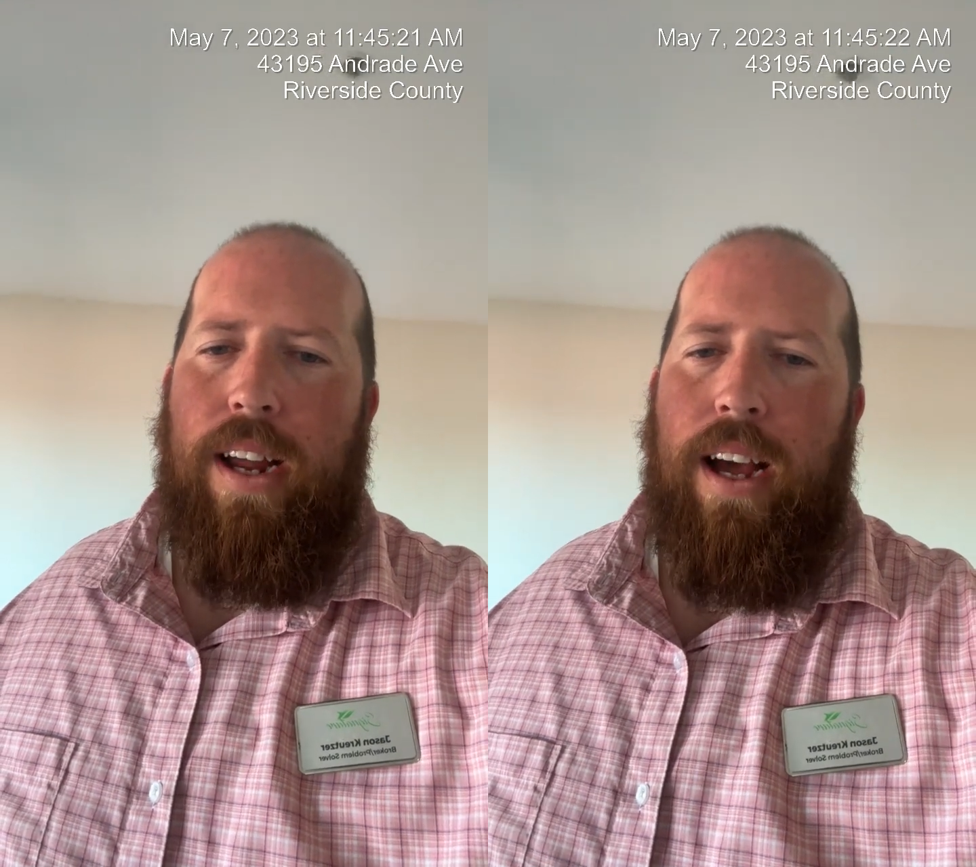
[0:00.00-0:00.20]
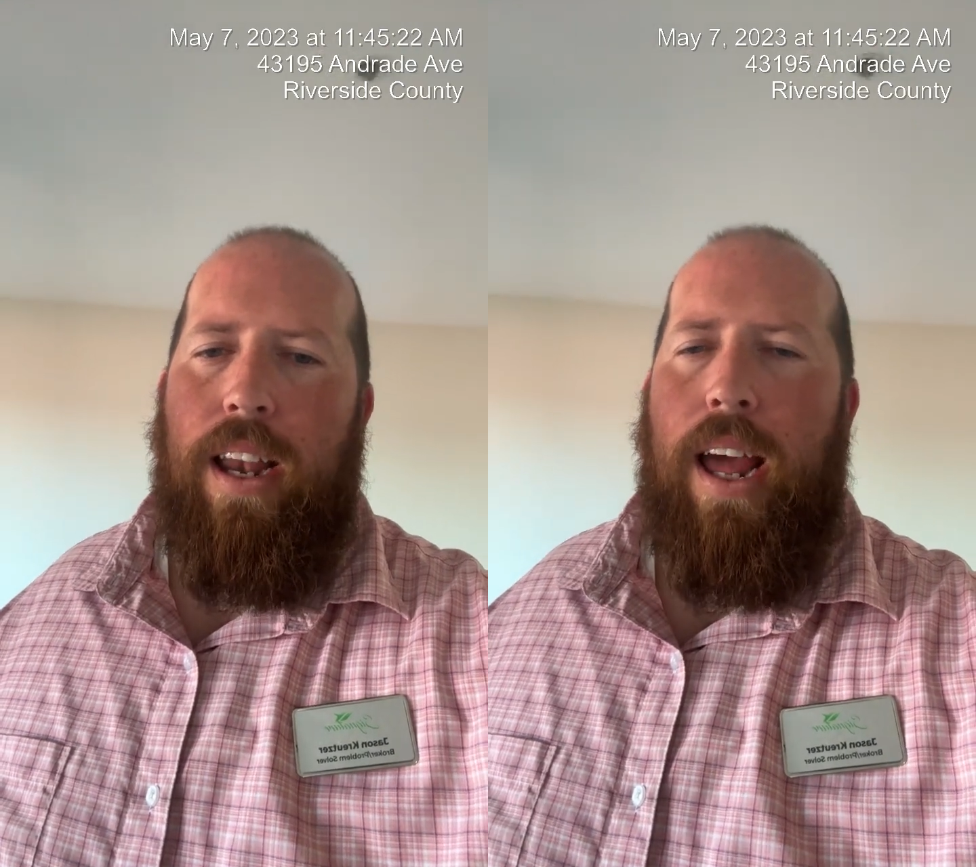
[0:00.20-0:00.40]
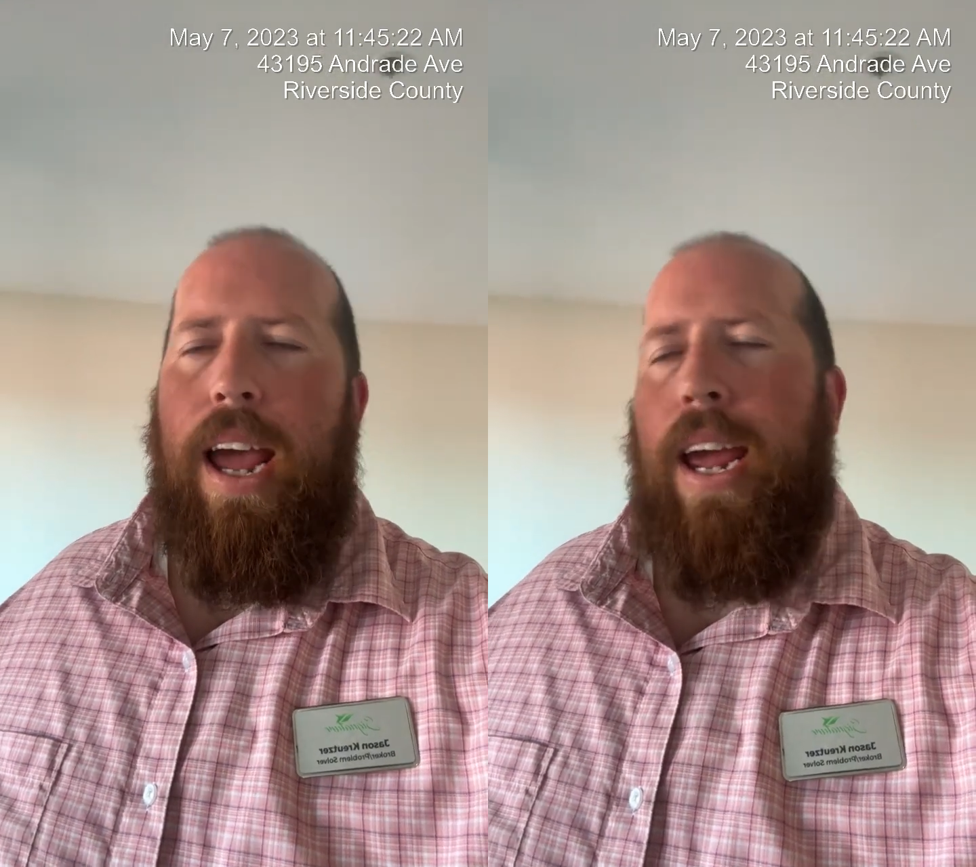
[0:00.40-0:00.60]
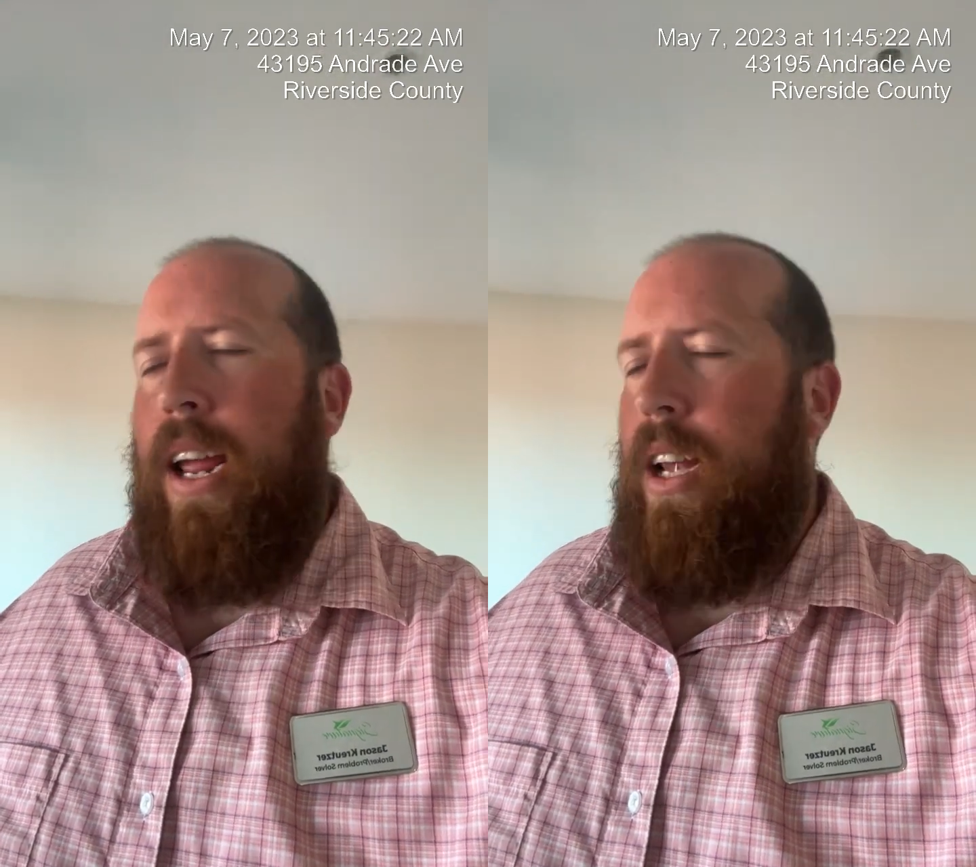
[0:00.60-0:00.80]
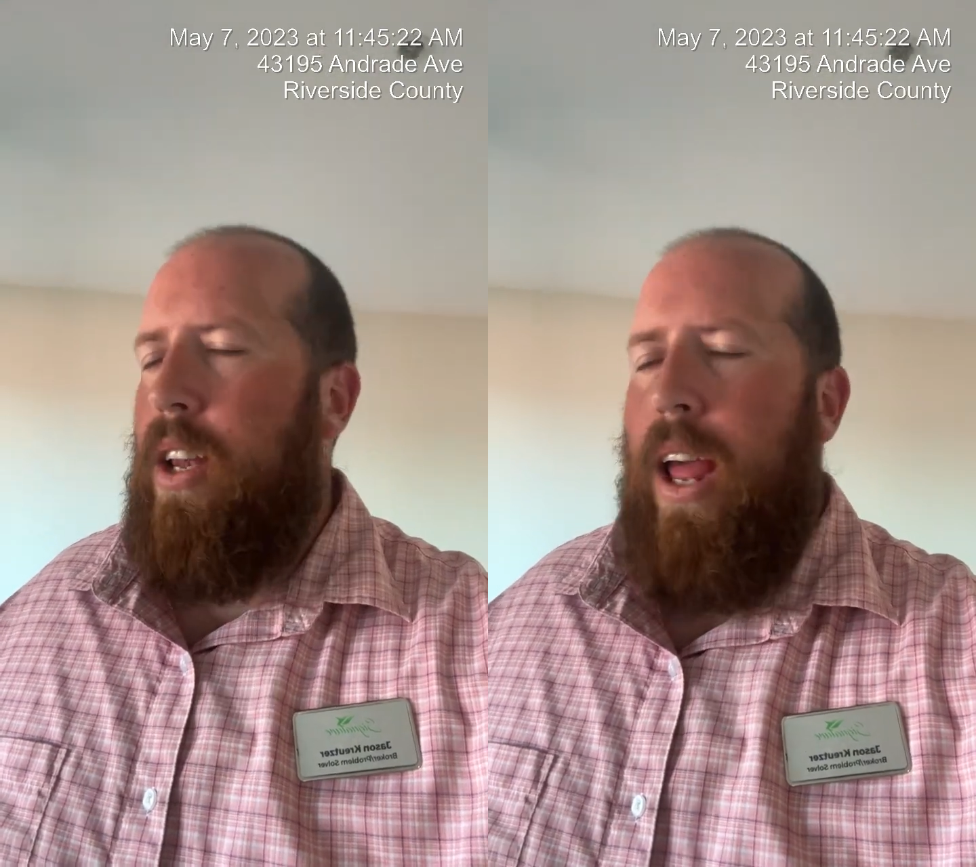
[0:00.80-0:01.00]
to
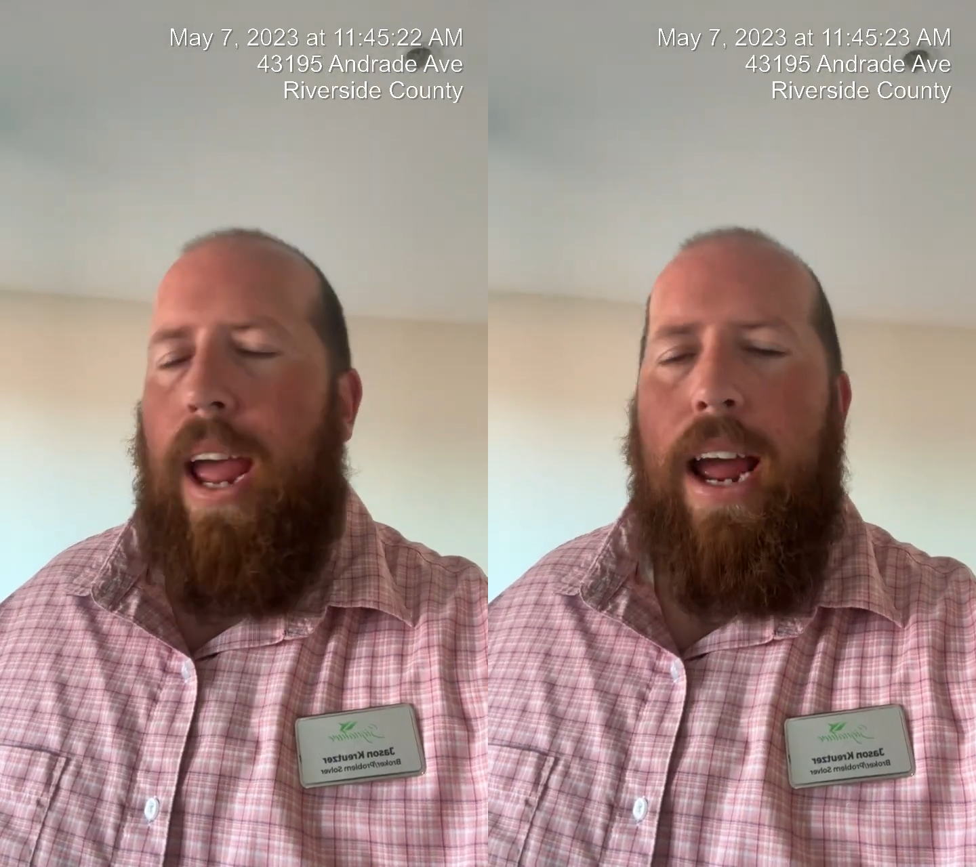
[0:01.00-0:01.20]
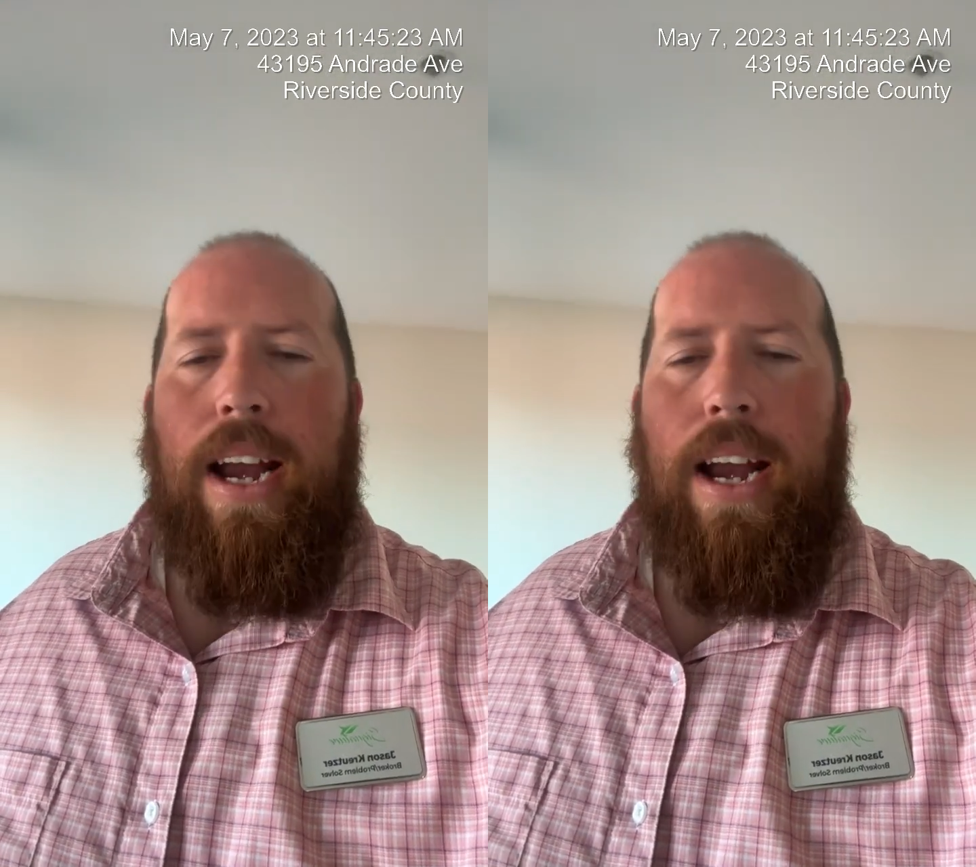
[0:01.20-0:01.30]
LA hey,